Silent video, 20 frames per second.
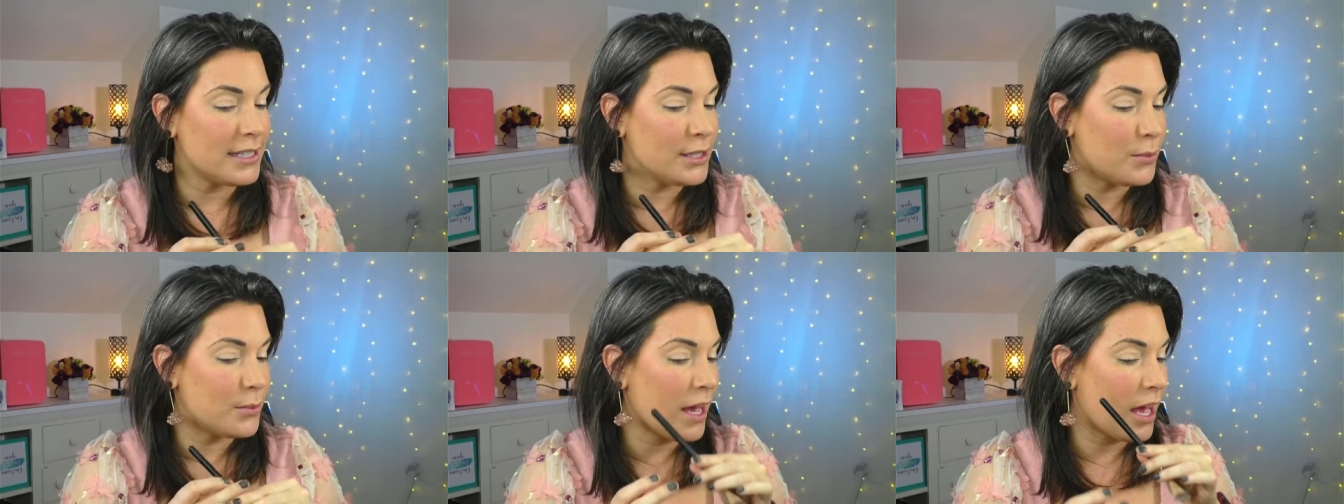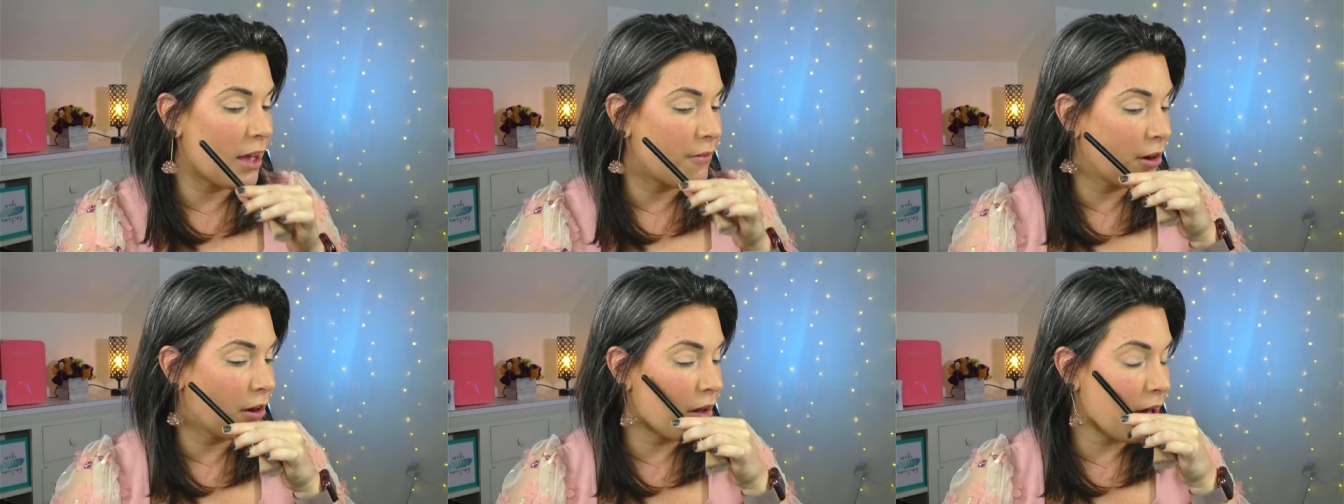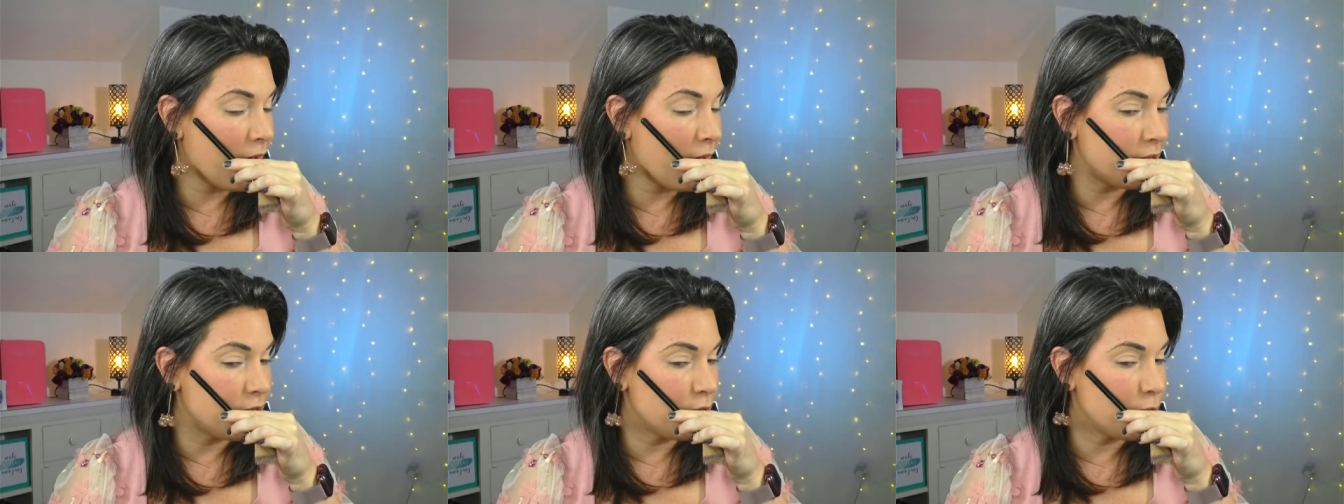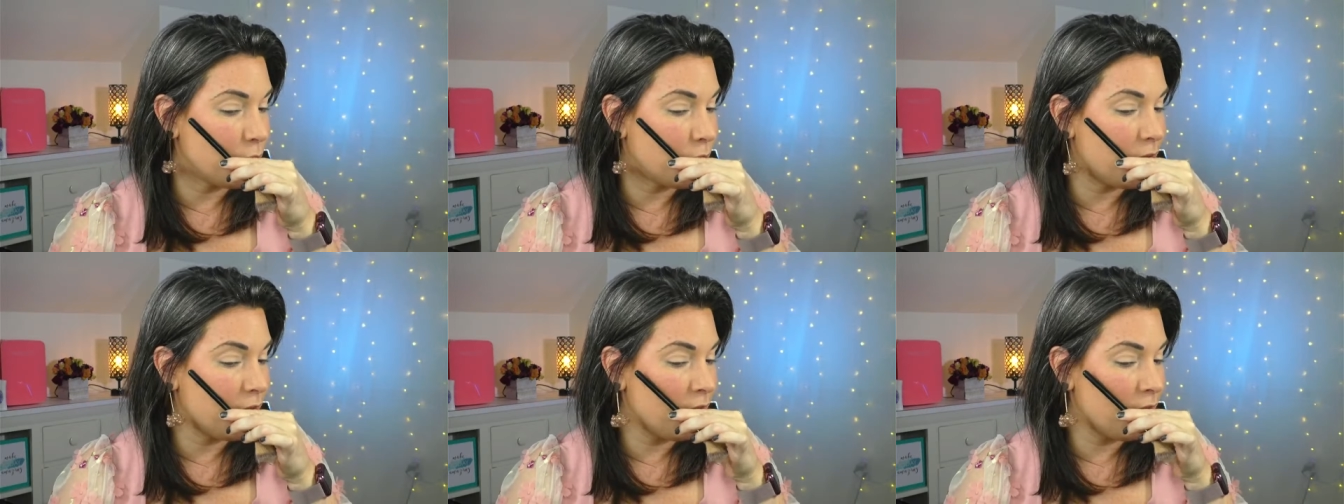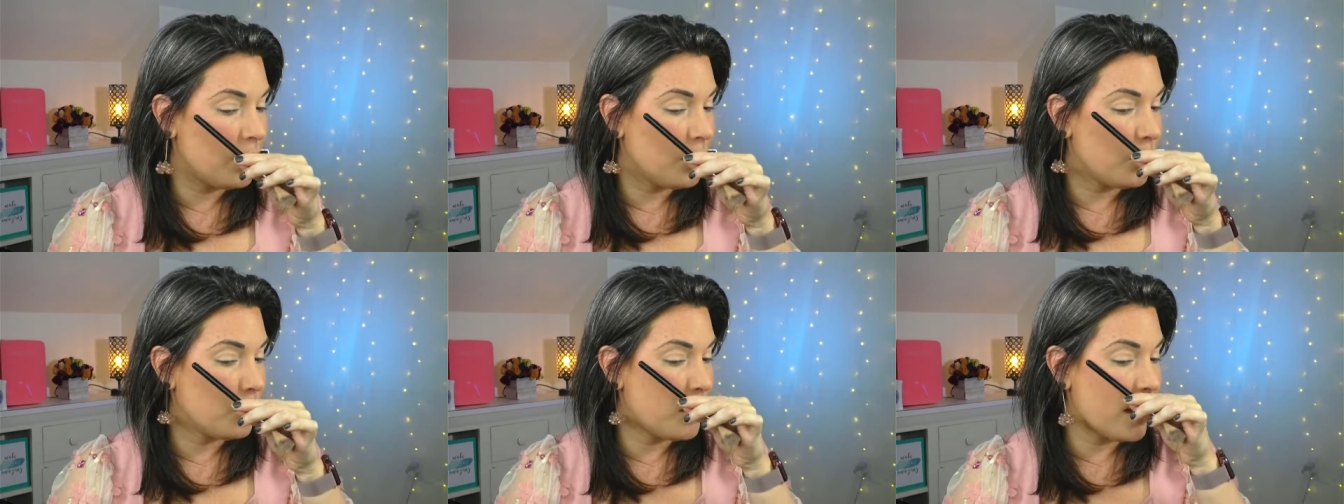So we have our contour,
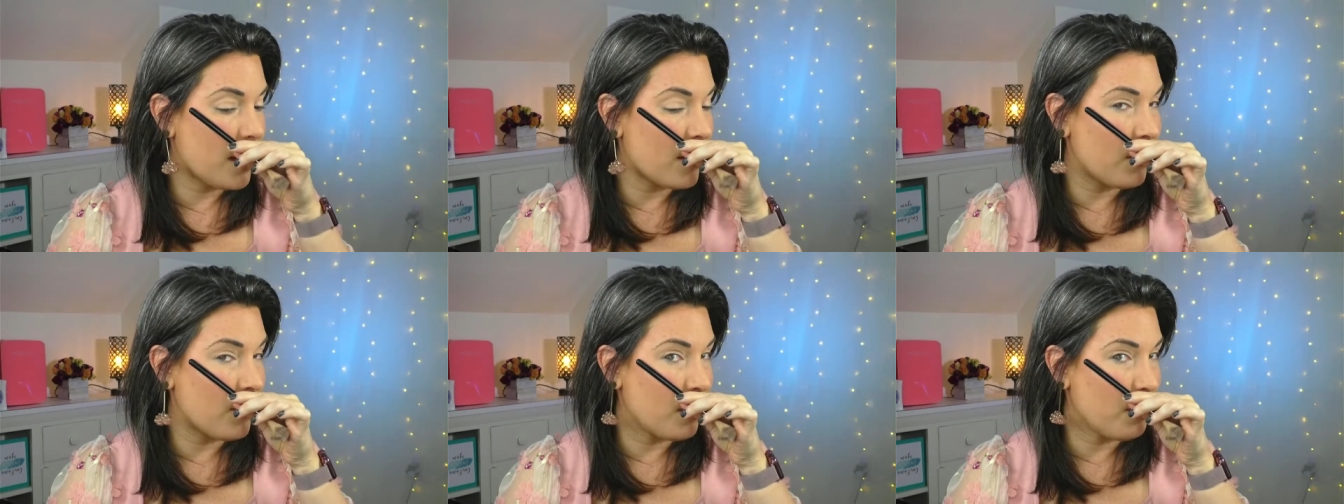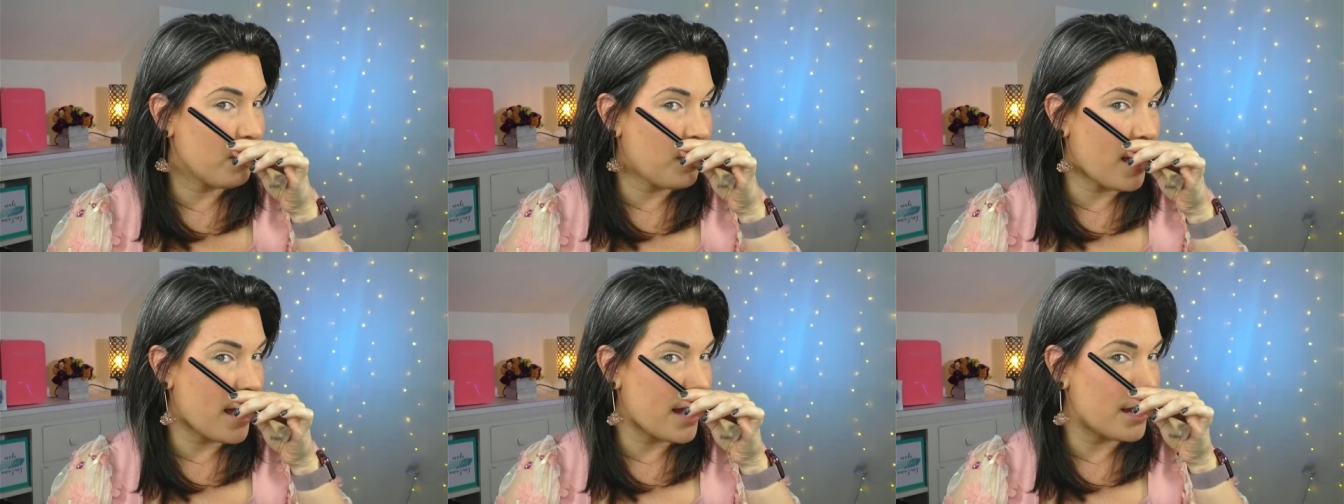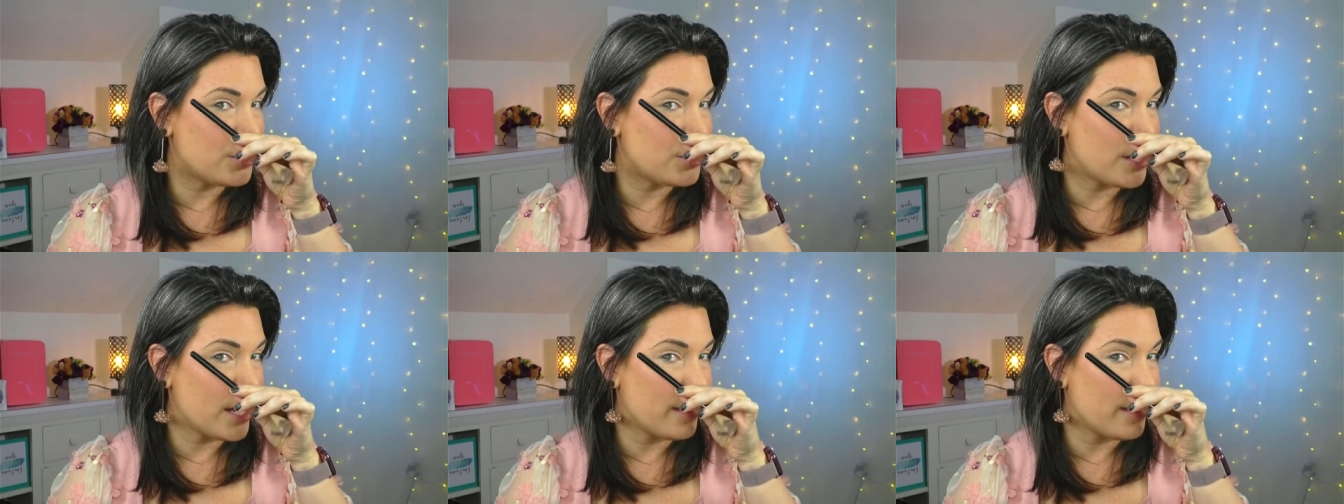we have our blush,